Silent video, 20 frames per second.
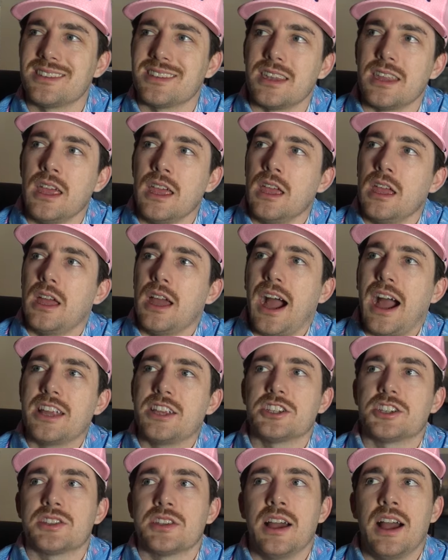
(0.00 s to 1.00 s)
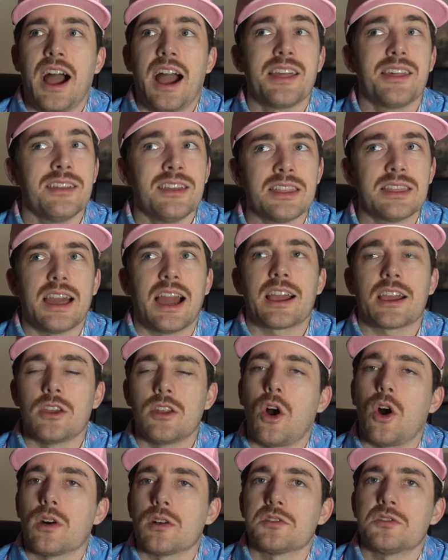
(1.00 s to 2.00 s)
And I think that
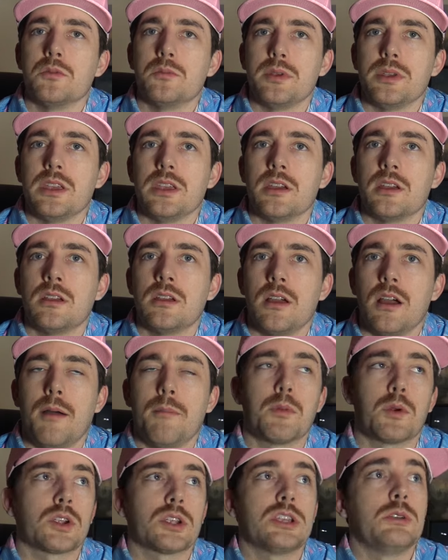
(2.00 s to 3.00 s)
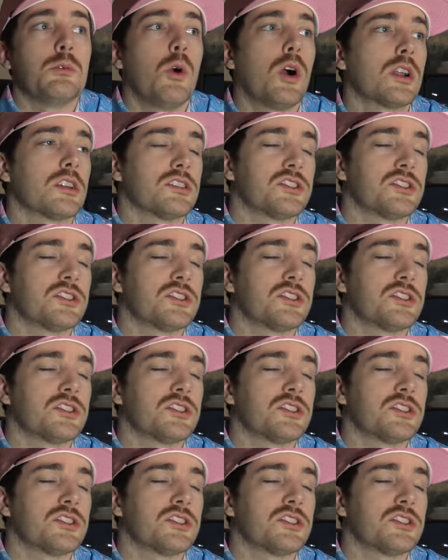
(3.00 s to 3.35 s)
could also be a murky water.